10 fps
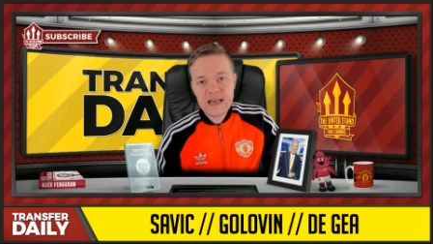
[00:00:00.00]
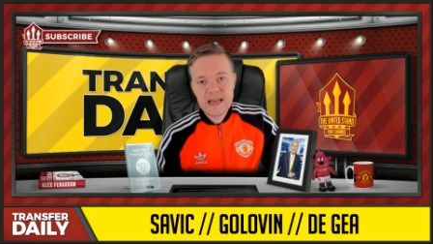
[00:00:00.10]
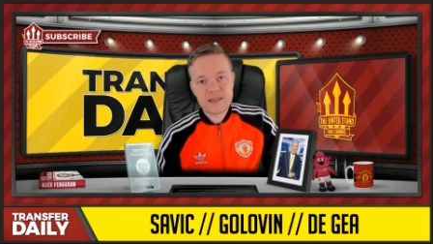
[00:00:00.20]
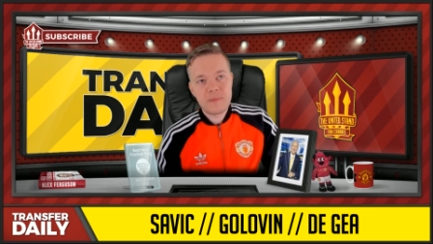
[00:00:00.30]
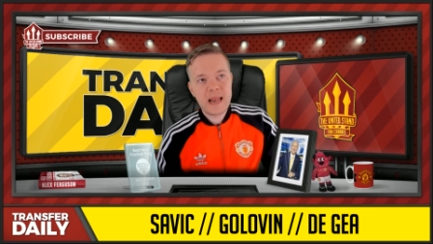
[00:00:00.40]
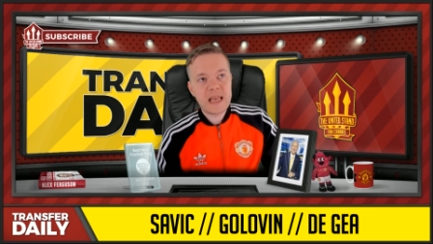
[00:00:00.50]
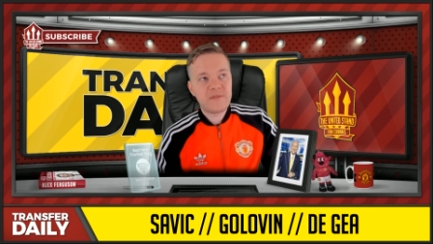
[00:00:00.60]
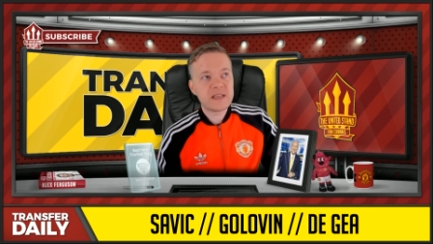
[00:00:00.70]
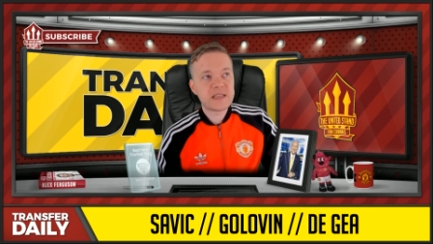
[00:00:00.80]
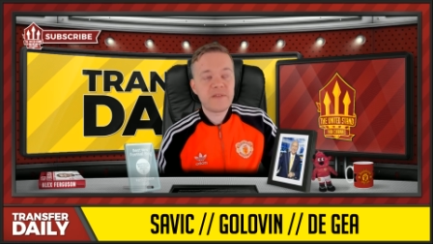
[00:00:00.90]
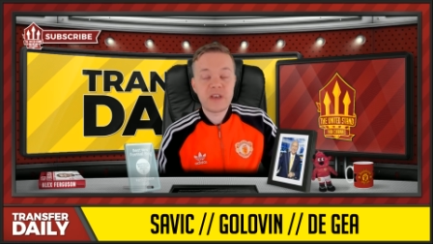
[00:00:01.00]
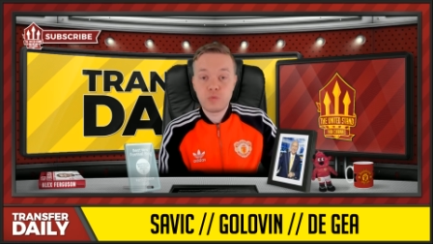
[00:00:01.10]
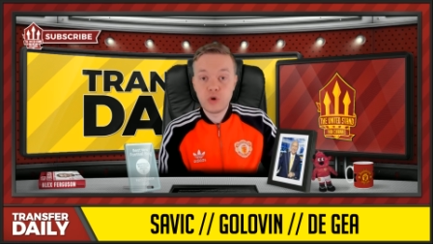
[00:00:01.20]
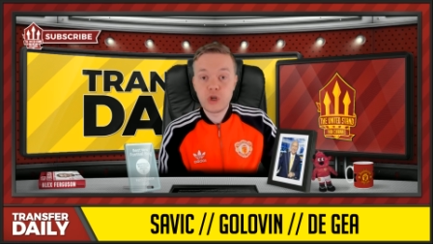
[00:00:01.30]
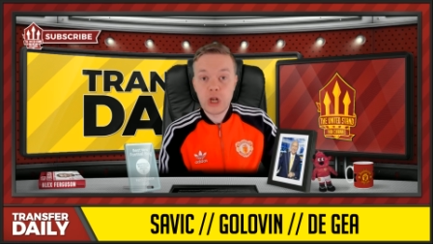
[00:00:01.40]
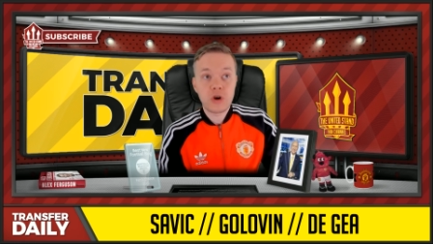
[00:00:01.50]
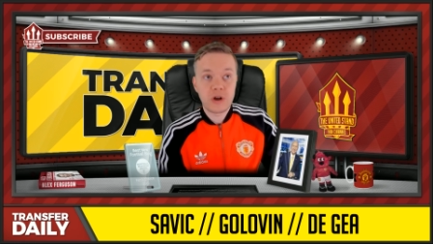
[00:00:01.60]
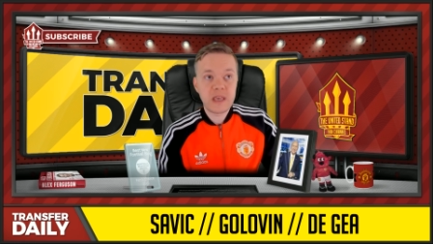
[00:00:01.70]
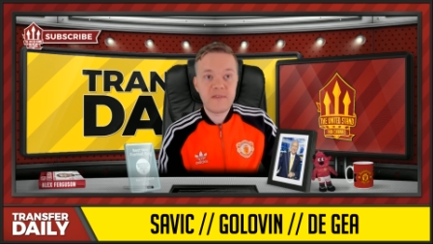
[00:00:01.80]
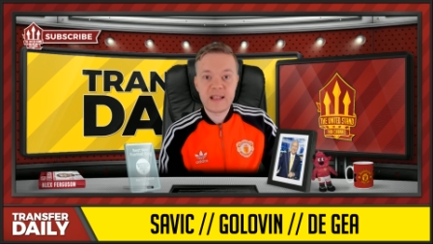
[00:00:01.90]
So Milinkovic Savic would look
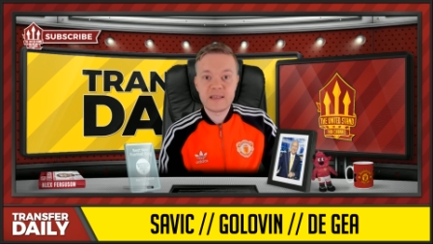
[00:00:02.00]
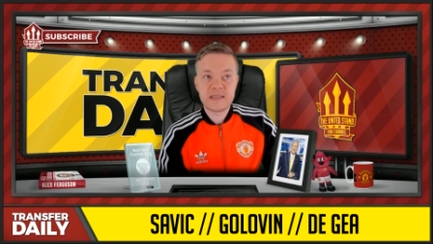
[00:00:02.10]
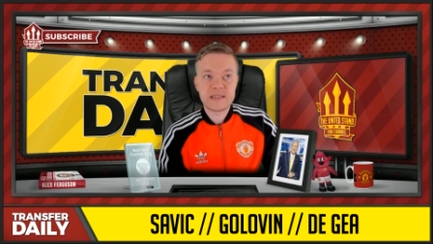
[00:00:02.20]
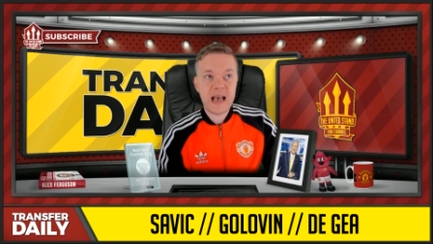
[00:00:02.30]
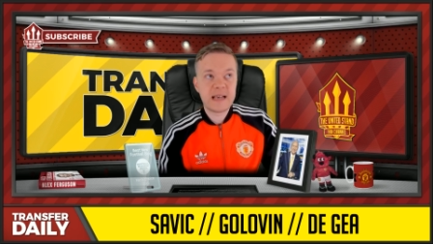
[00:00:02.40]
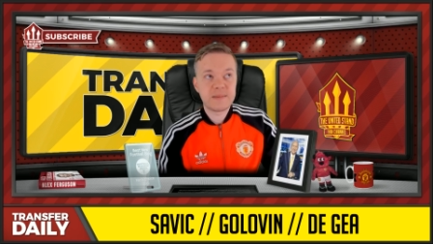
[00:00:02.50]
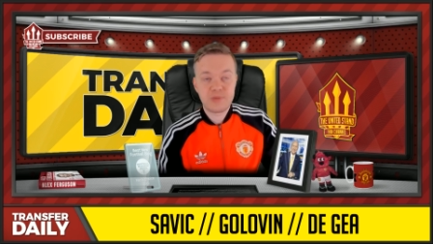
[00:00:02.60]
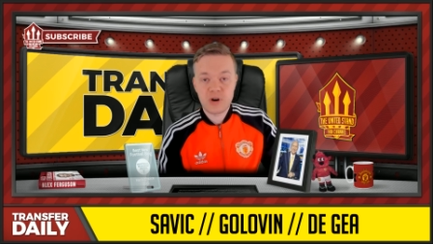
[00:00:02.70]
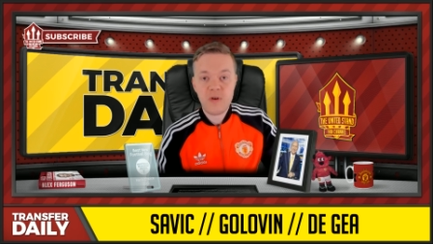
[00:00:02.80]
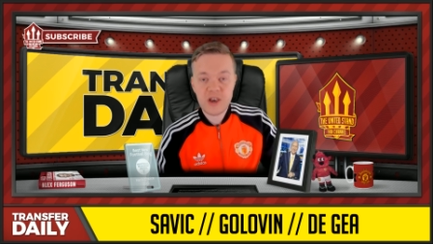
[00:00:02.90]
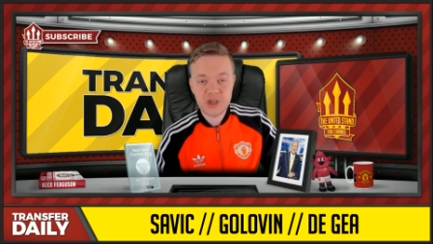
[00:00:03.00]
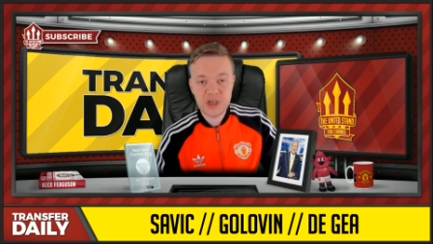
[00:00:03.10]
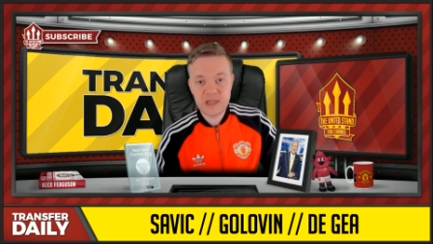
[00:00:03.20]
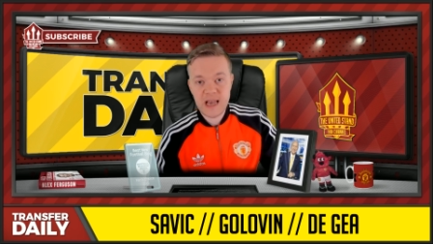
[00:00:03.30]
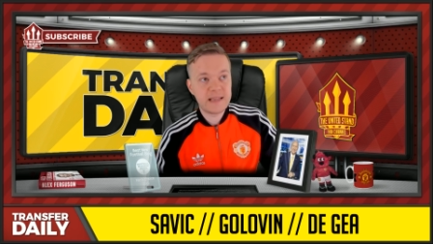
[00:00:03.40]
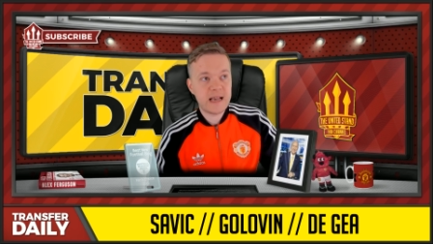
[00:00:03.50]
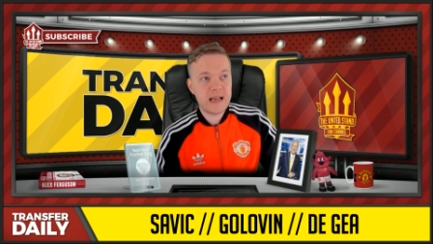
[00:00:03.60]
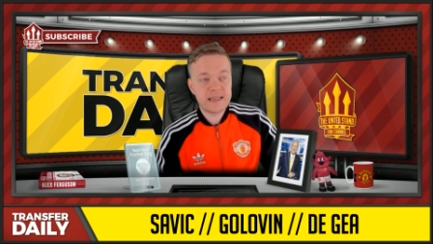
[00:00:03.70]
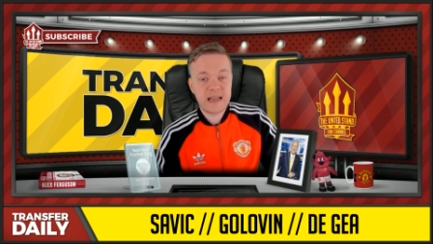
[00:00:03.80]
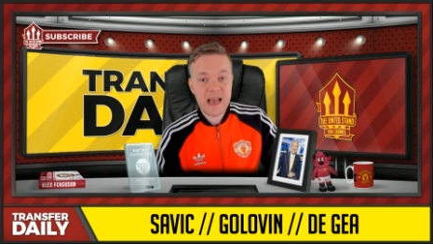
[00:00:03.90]
on Juventus as a progression,
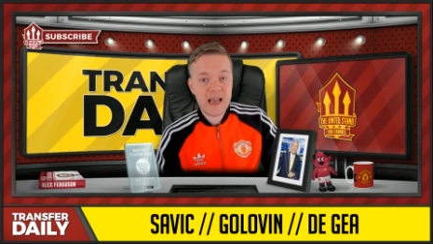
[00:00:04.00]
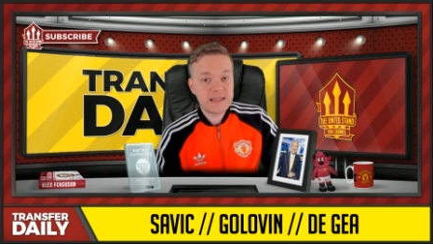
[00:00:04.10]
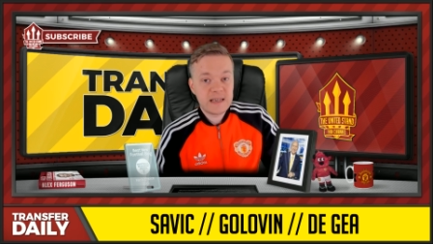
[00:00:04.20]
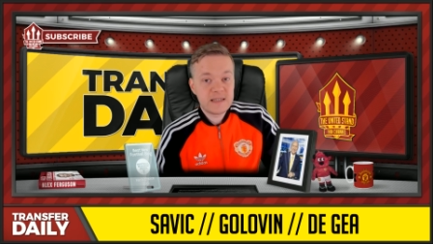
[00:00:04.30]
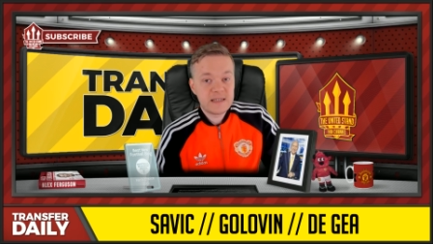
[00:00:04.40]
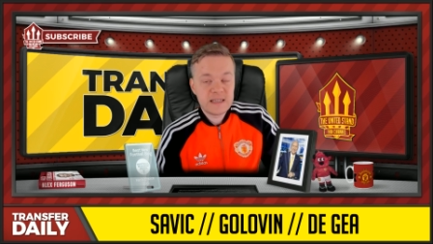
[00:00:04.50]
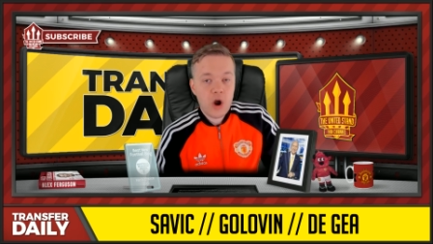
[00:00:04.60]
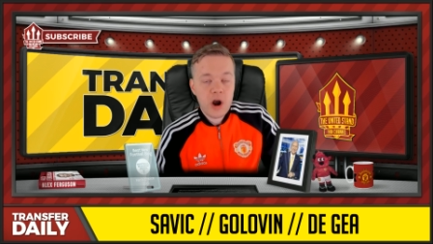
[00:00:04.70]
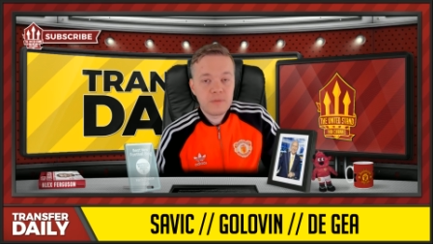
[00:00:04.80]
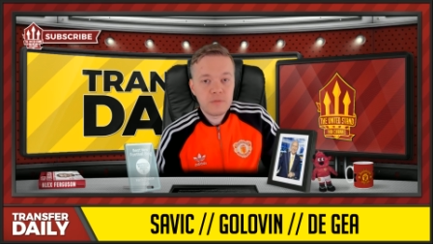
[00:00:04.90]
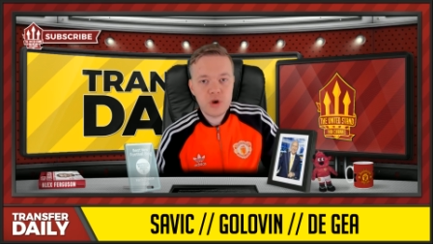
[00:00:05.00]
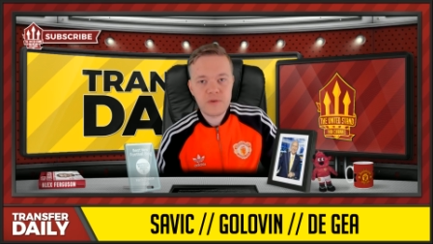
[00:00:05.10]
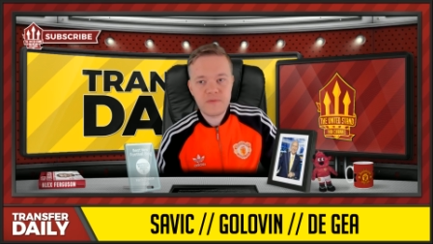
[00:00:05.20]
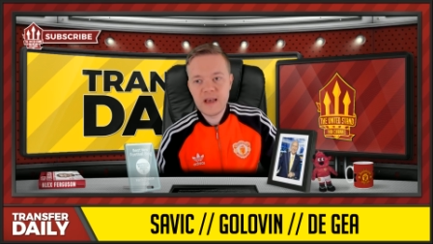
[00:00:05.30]
as a as a desirable move.